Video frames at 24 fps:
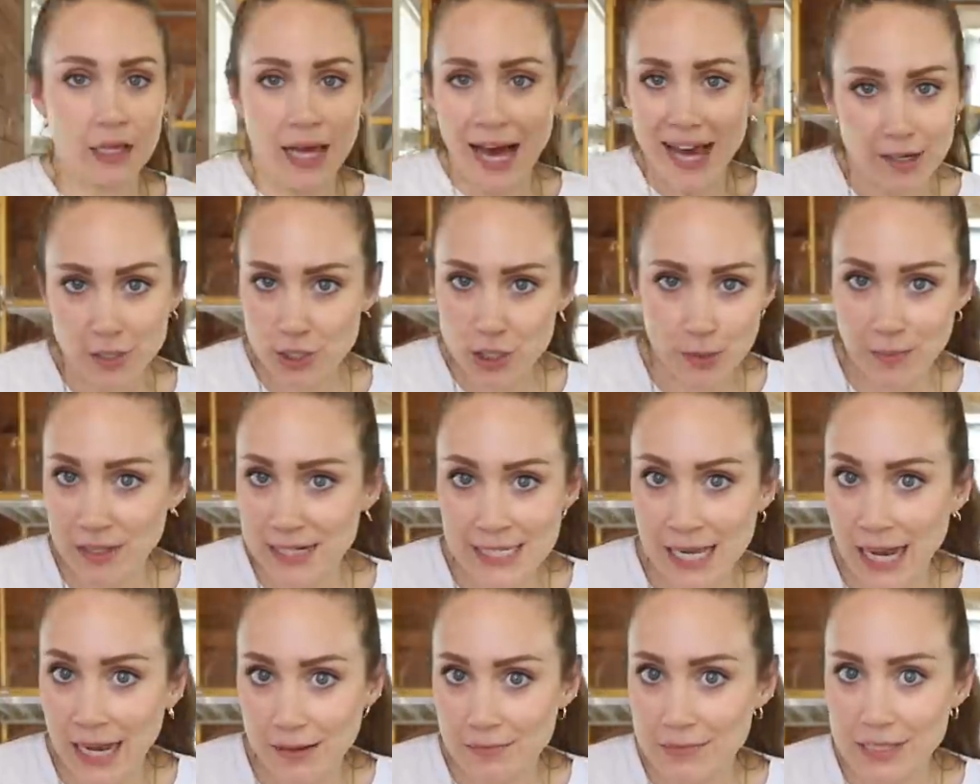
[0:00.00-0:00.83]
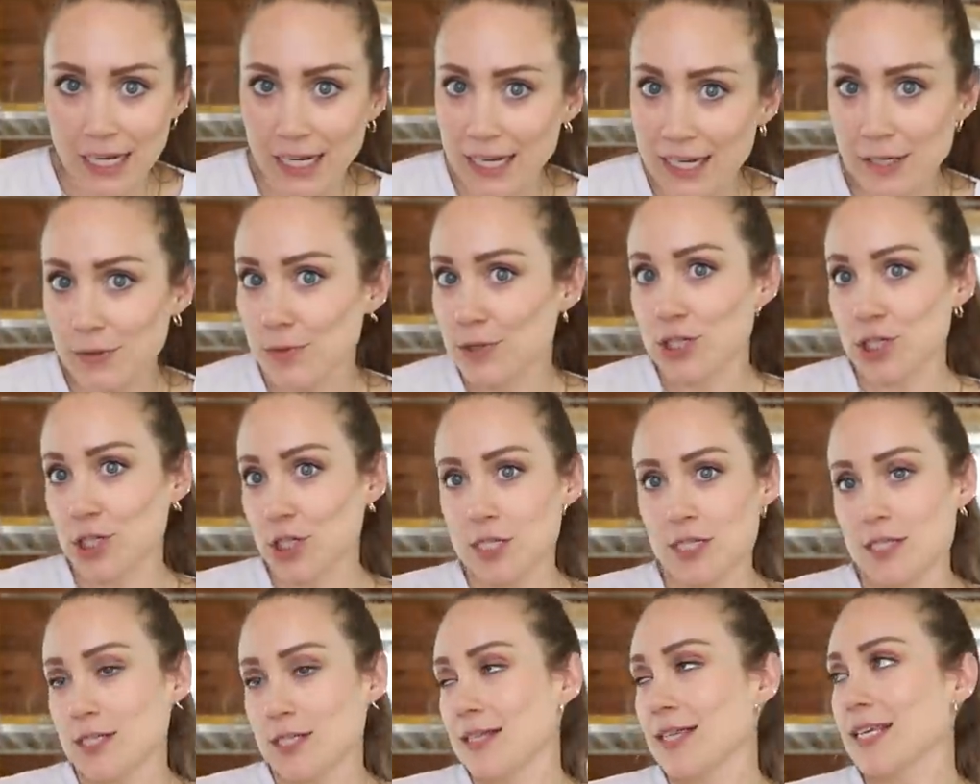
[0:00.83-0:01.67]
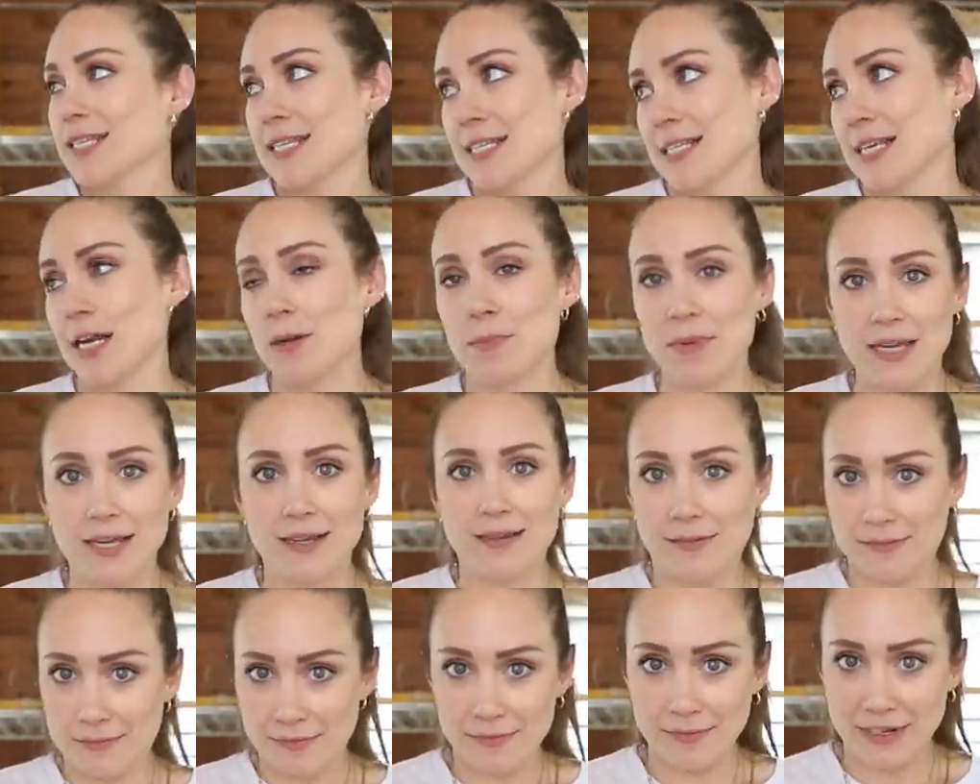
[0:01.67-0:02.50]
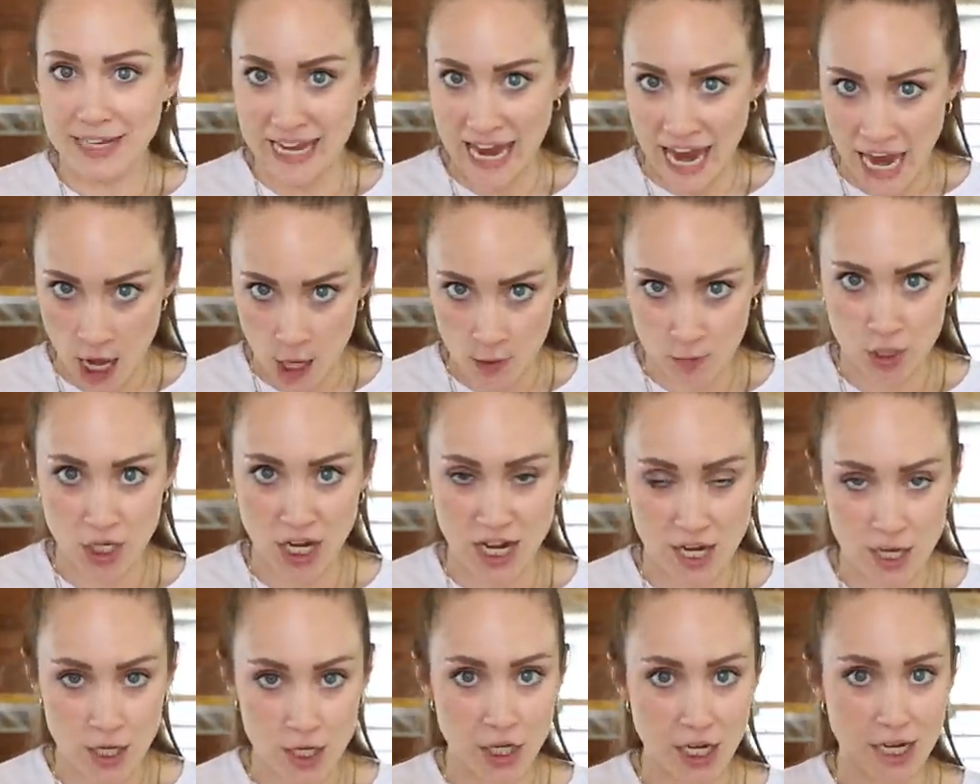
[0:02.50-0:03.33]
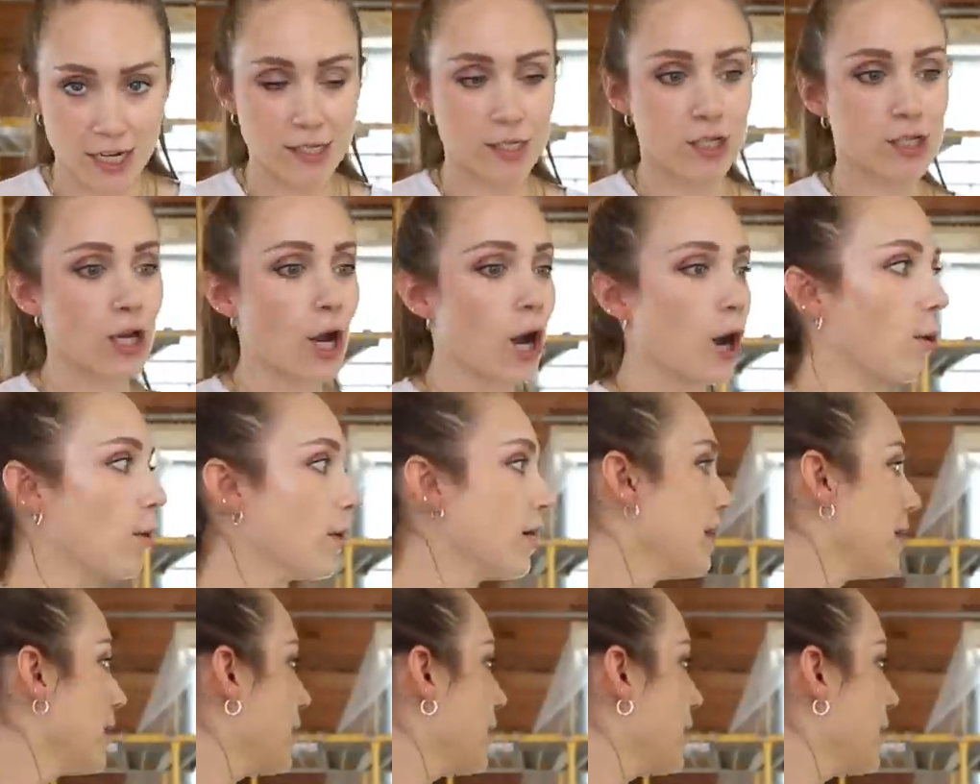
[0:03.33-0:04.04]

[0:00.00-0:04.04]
ladder so many times. It was just, this is gonna be game changing. So